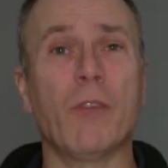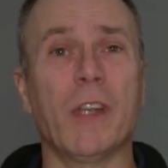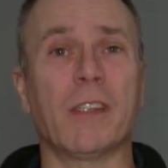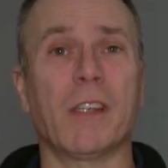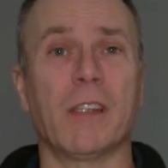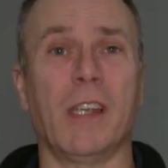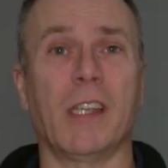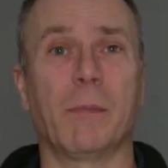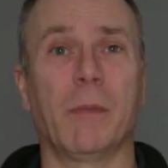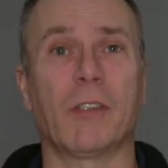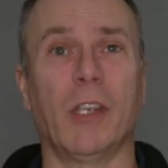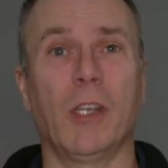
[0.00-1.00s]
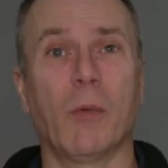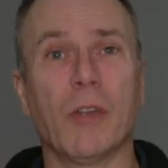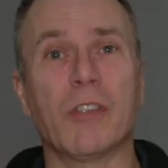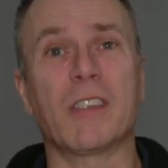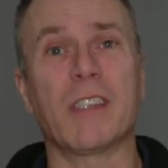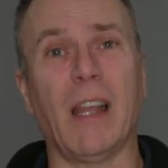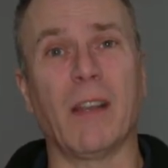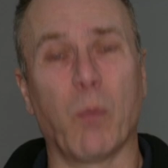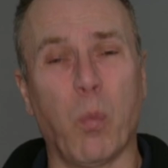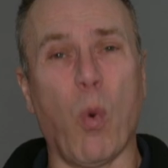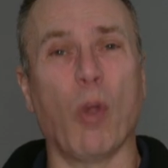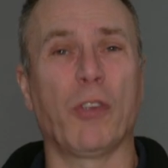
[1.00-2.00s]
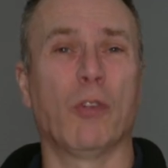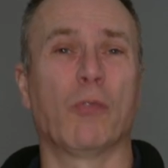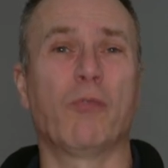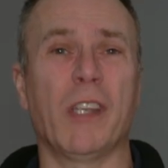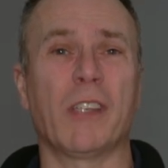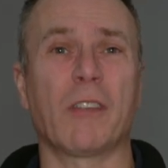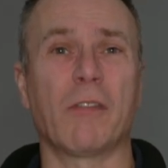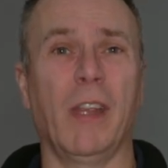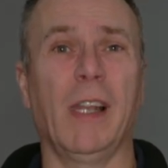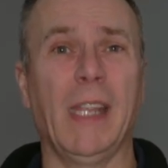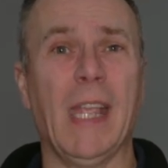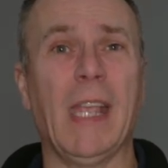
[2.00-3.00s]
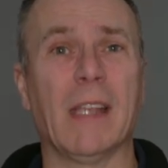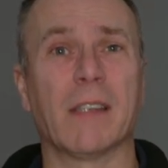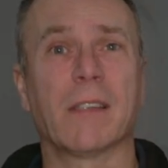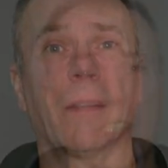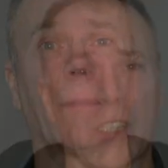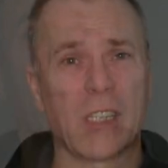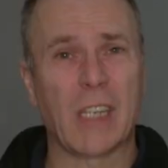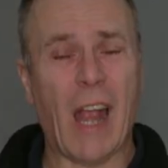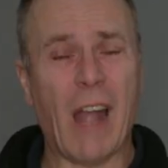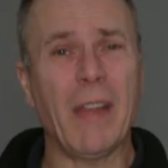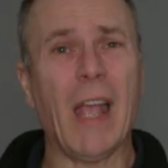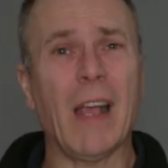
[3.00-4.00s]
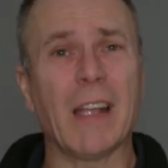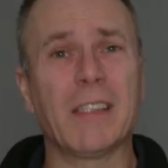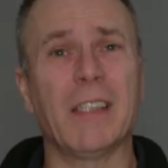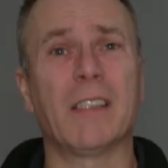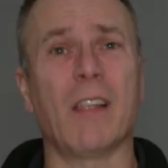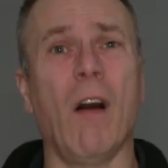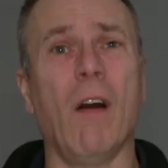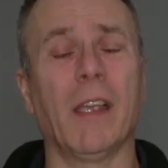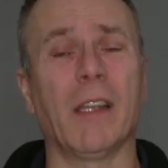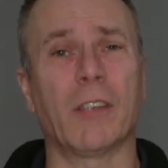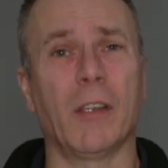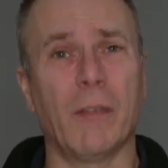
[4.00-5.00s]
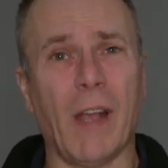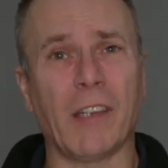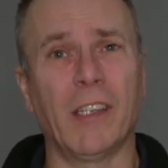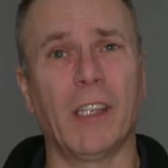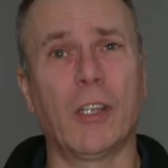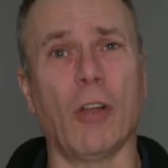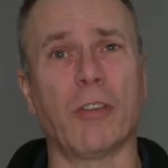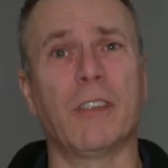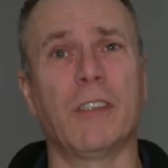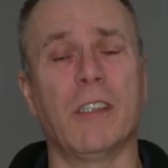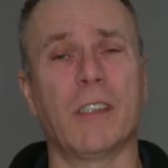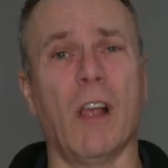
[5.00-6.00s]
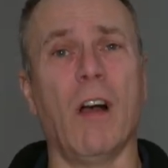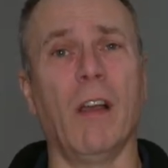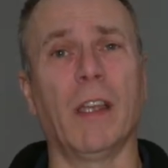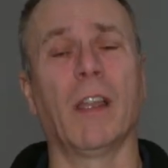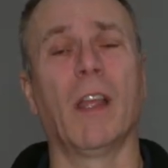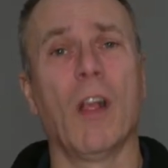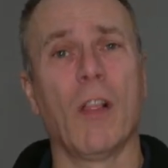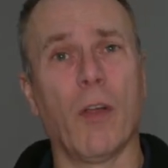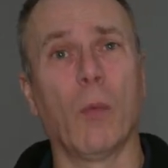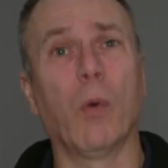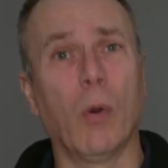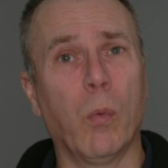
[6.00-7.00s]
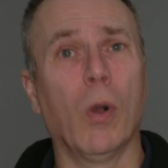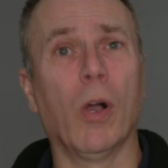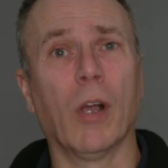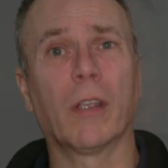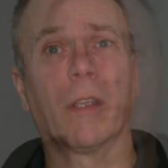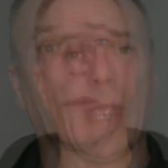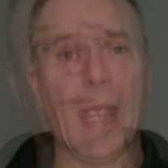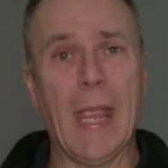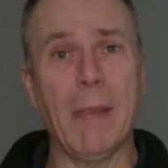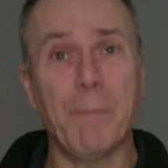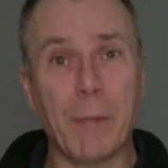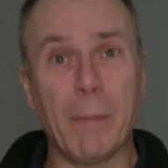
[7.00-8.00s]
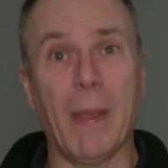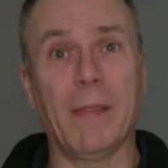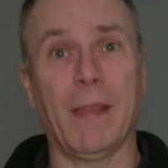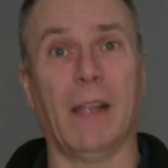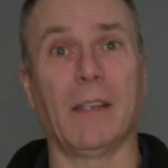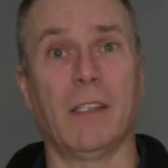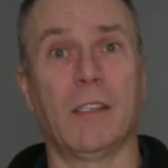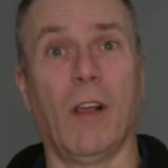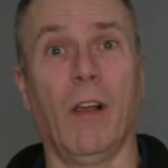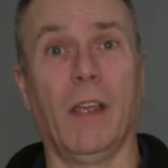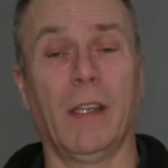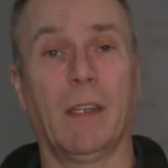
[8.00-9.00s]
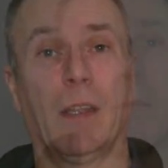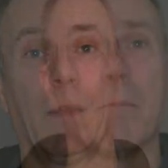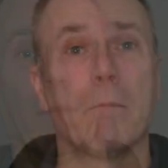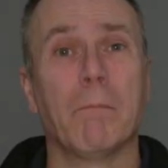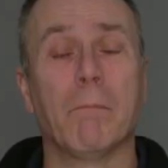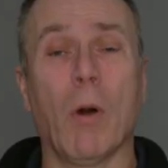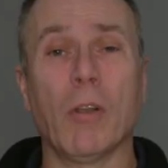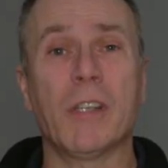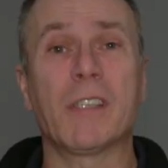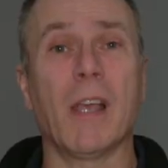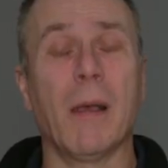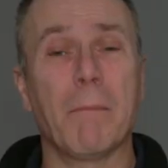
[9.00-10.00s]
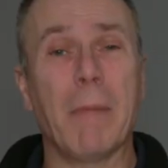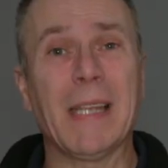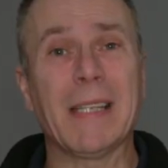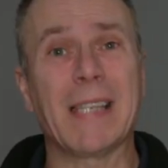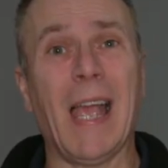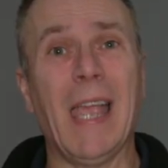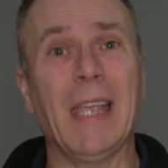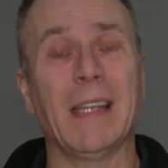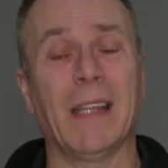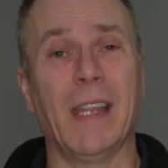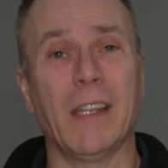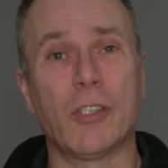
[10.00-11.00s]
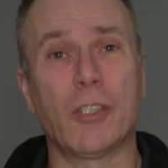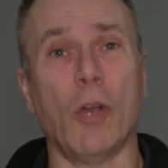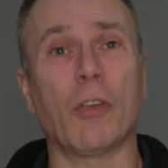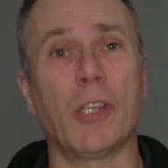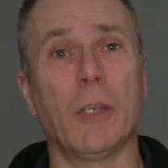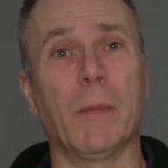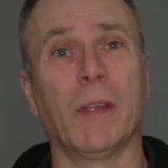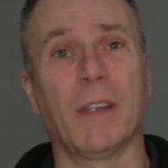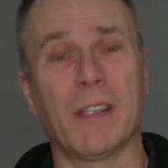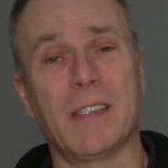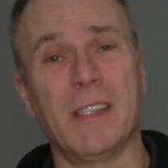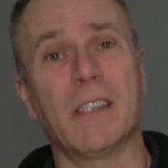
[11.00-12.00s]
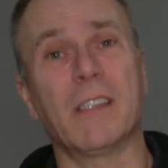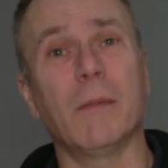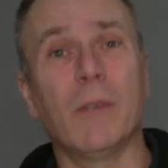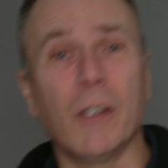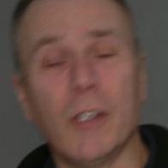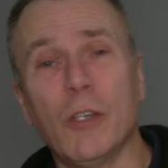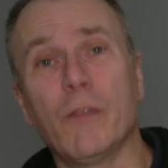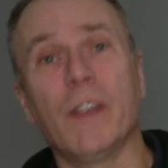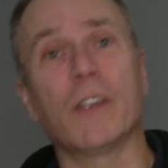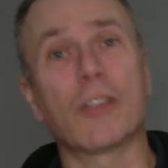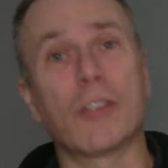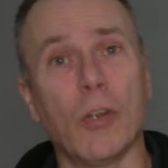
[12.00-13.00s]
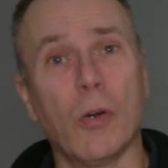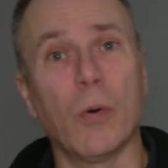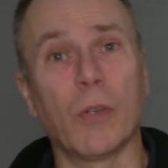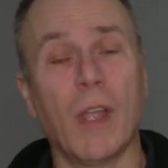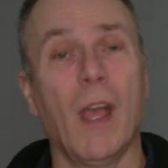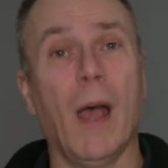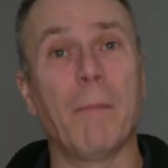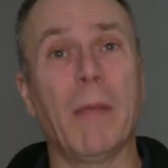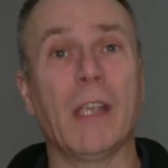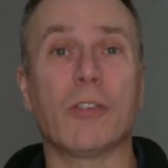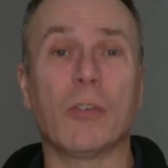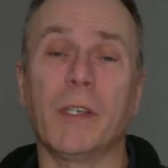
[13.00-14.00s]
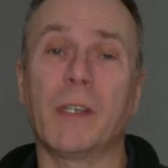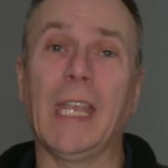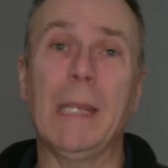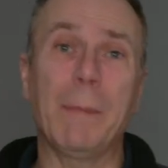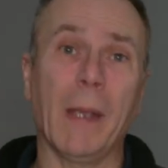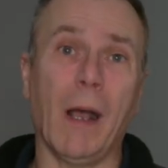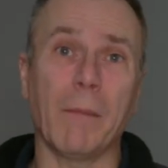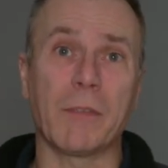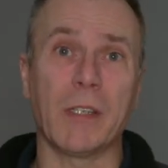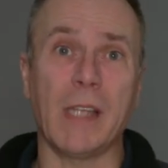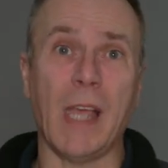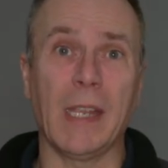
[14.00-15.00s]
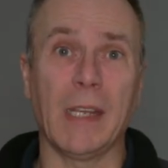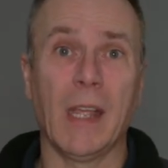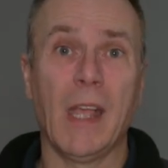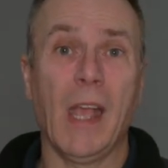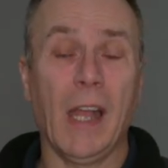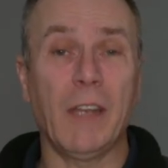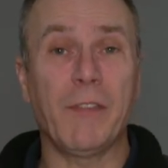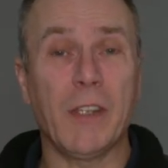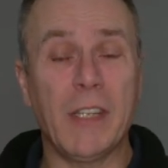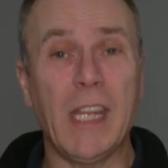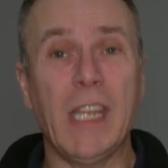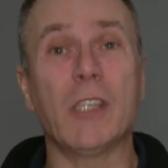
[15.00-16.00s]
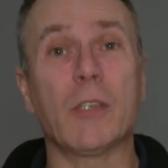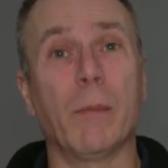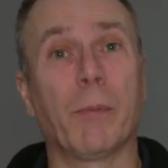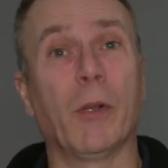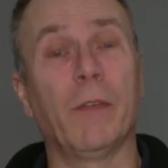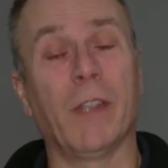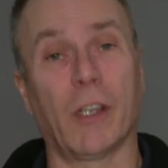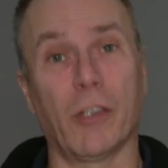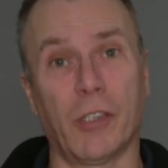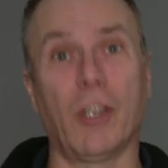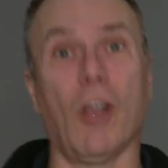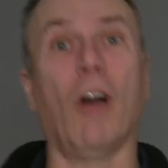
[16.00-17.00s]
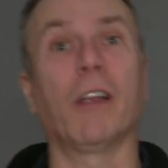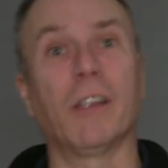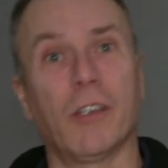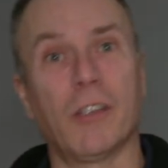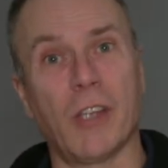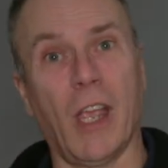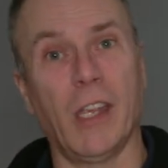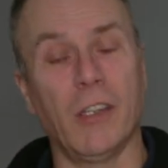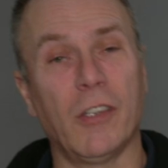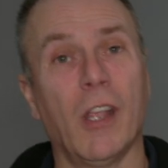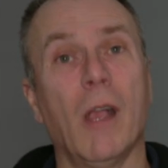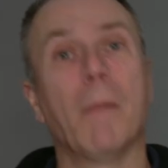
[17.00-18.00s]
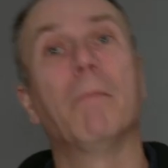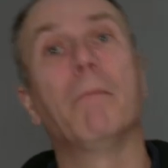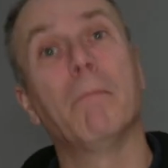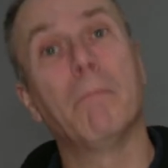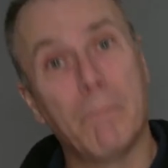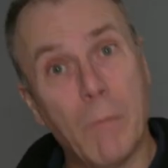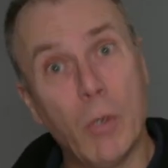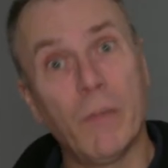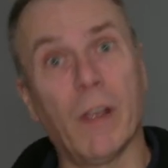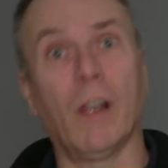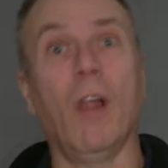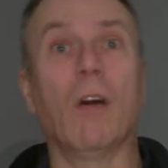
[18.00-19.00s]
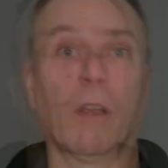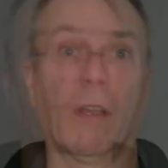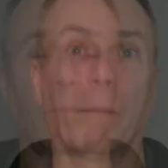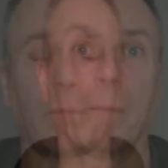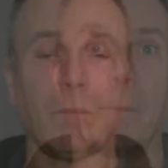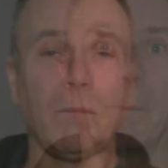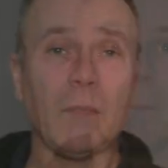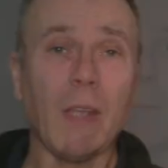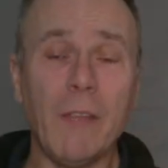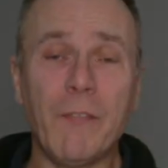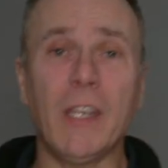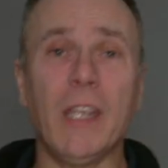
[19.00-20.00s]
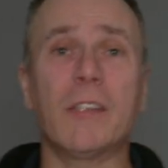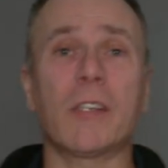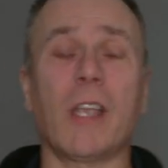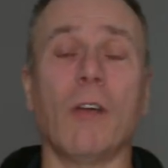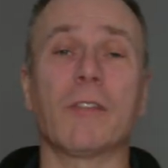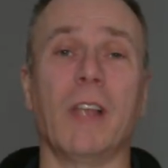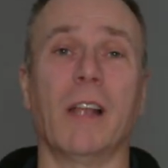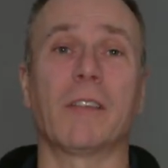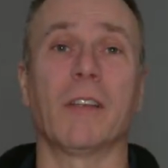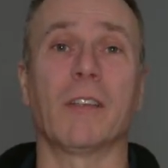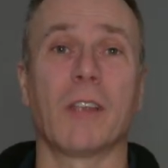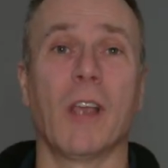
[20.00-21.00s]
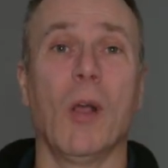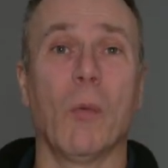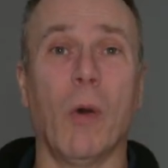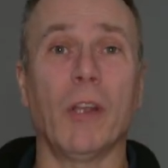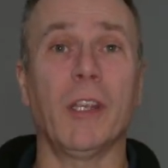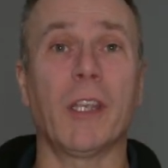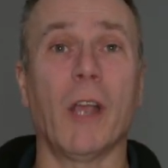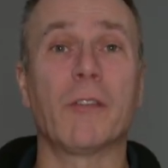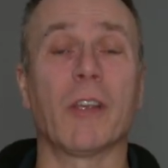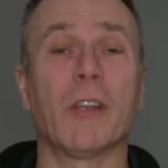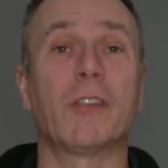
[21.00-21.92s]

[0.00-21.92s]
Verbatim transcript: risk assessment so you understand what your risk really is. Carry out a design so you've actually got a design that will work. Implement that design. Monitor, maintain, and then document the system that you've installed and make sure you keep it up to date. And if you need to improve it because guidance changed, move it along. If you need to contact us, why don't you go to